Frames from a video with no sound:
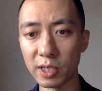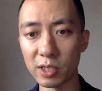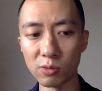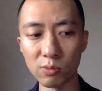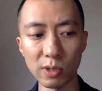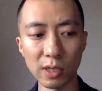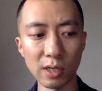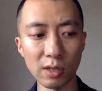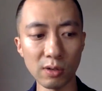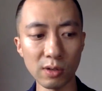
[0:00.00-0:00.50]
as
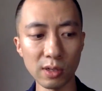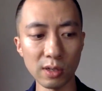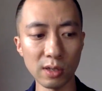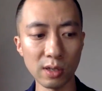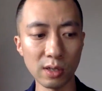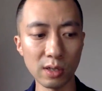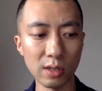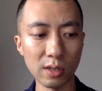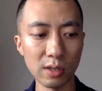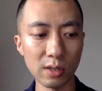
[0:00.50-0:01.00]
well.
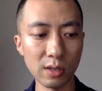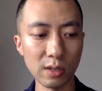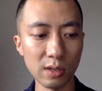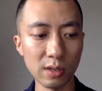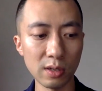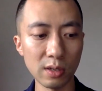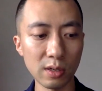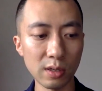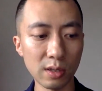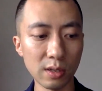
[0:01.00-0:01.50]

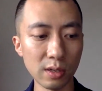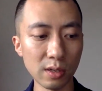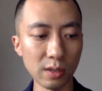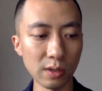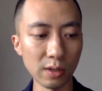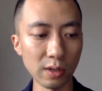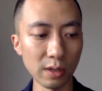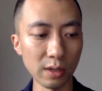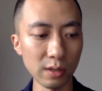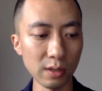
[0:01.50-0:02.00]

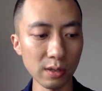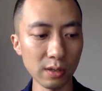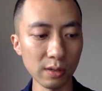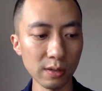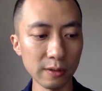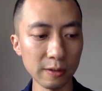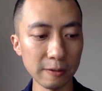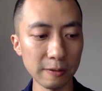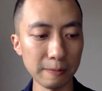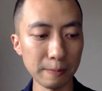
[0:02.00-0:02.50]
Okay.
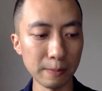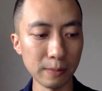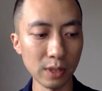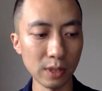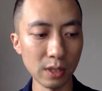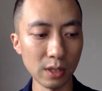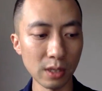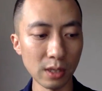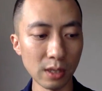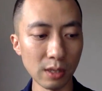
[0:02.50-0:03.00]

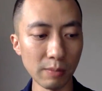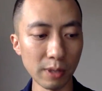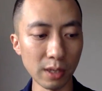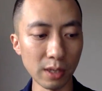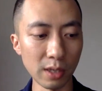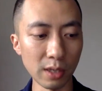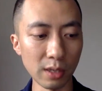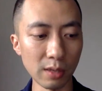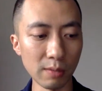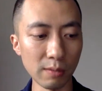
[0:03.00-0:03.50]

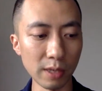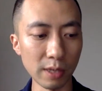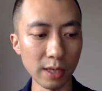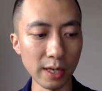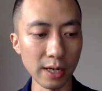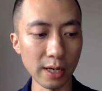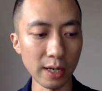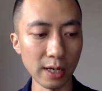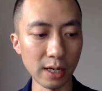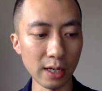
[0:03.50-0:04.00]
But
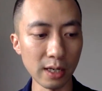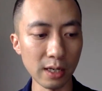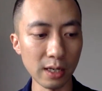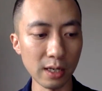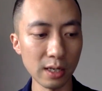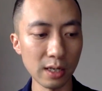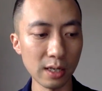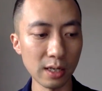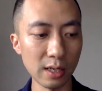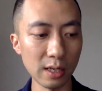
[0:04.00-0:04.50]
yeah.
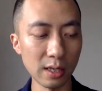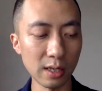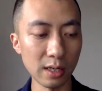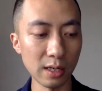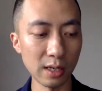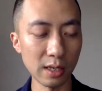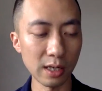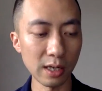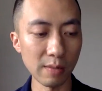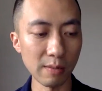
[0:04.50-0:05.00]

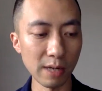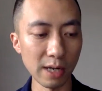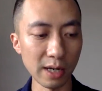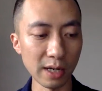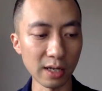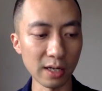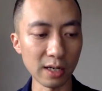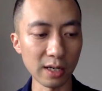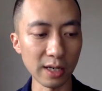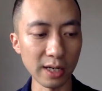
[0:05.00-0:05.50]
And
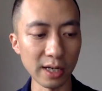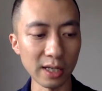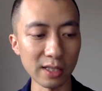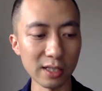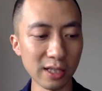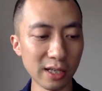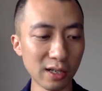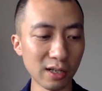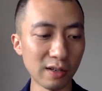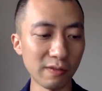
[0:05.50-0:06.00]
Mike, yeah,
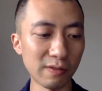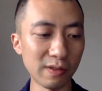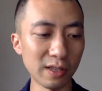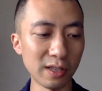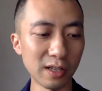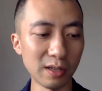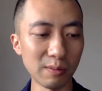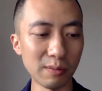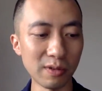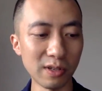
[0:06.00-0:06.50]
scared of
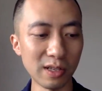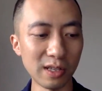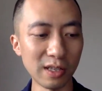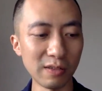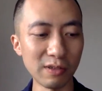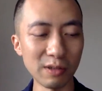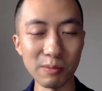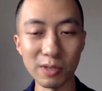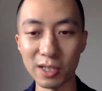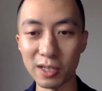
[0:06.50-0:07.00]

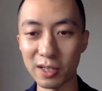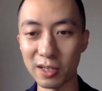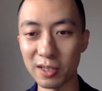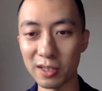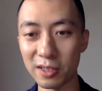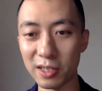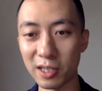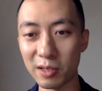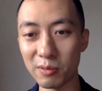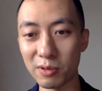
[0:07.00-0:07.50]
leaving money on the
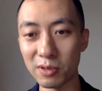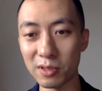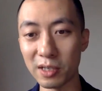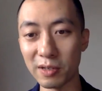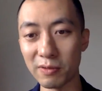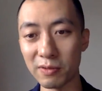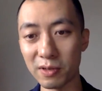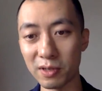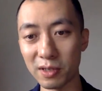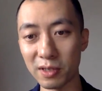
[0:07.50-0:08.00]
table.
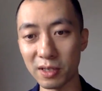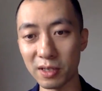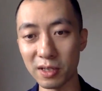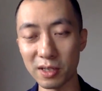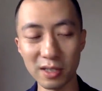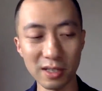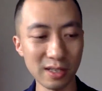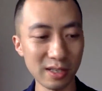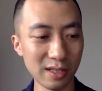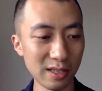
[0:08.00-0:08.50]
Definitely.
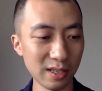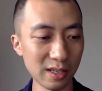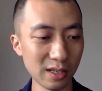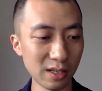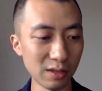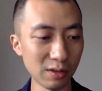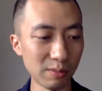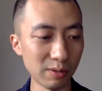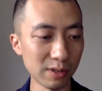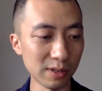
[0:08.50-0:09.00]

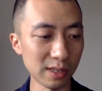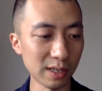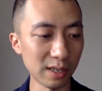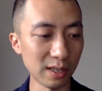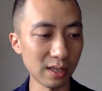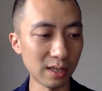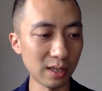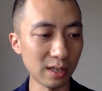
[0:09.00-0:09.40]
100%.